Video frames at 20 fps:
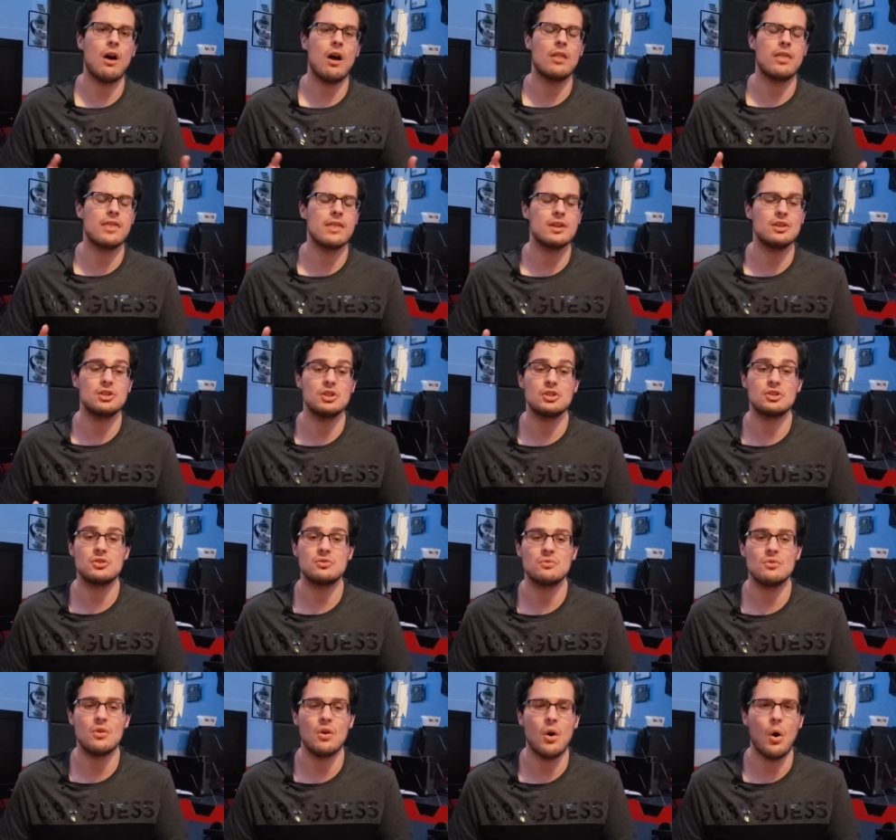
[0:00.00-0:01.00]
other than
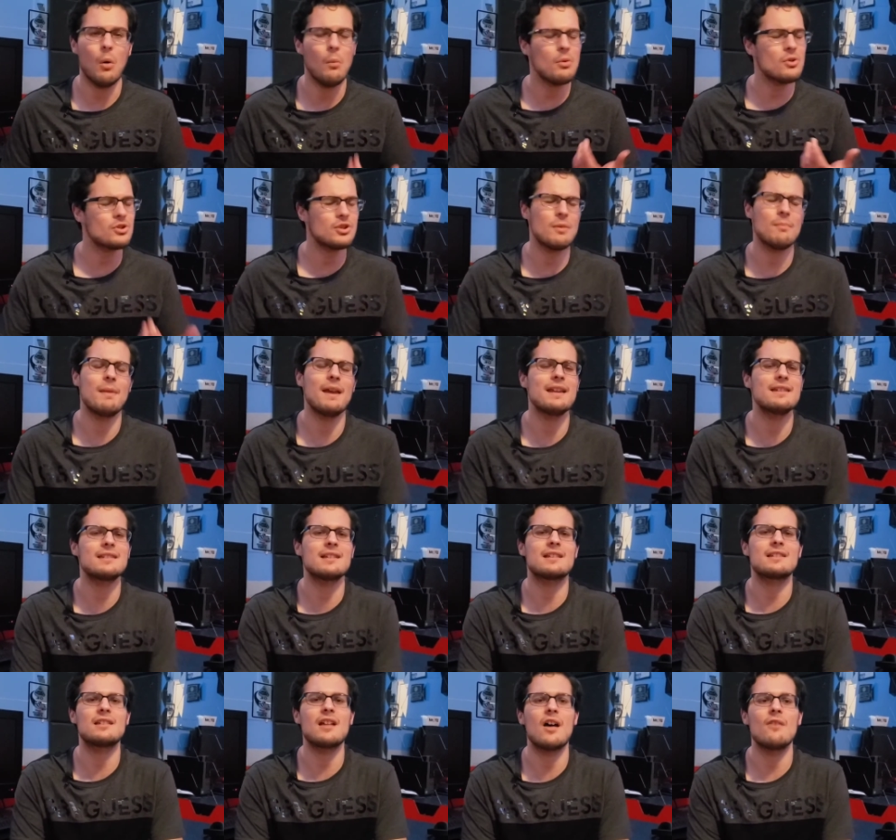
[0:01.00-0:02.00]
just almost your
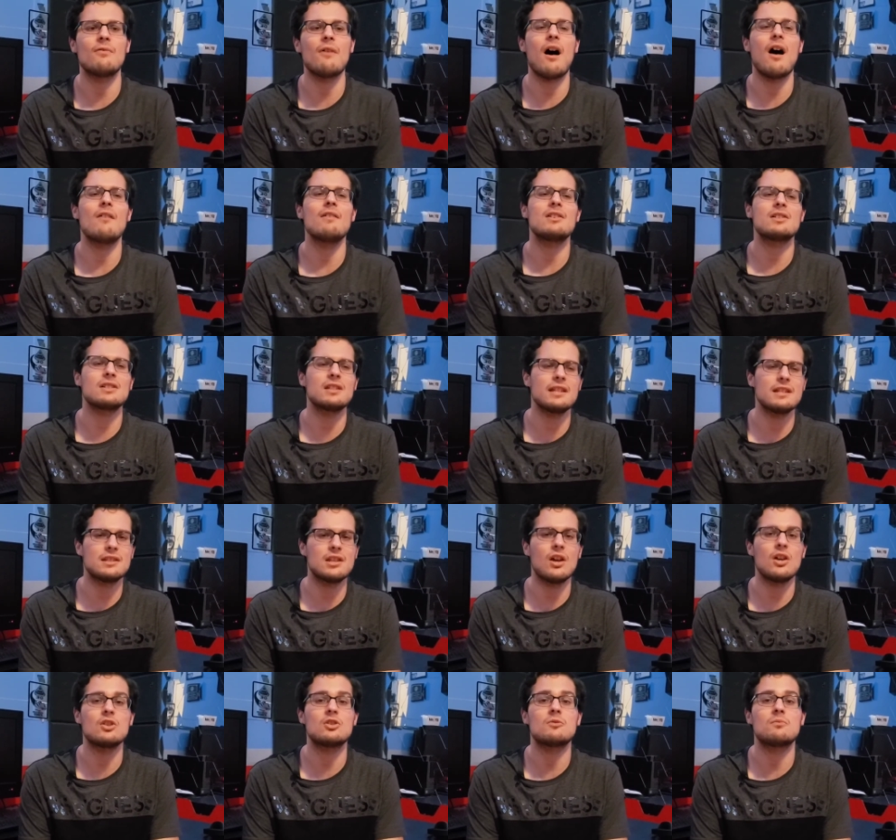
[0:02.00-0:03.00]
basic stuff, obviously it
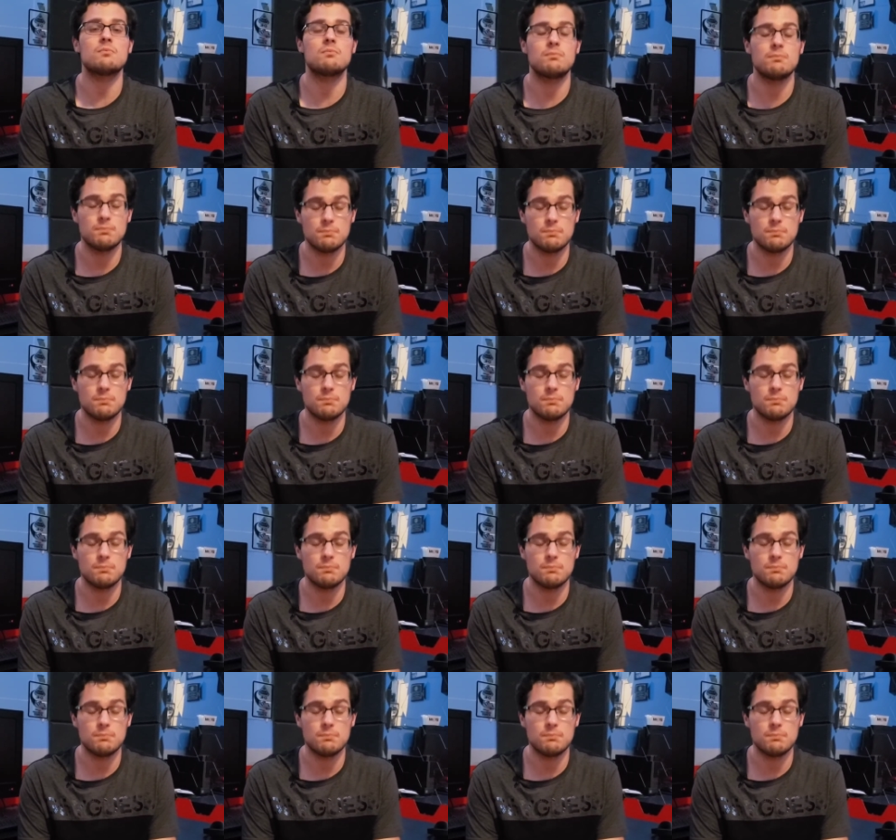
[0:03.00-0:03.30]
does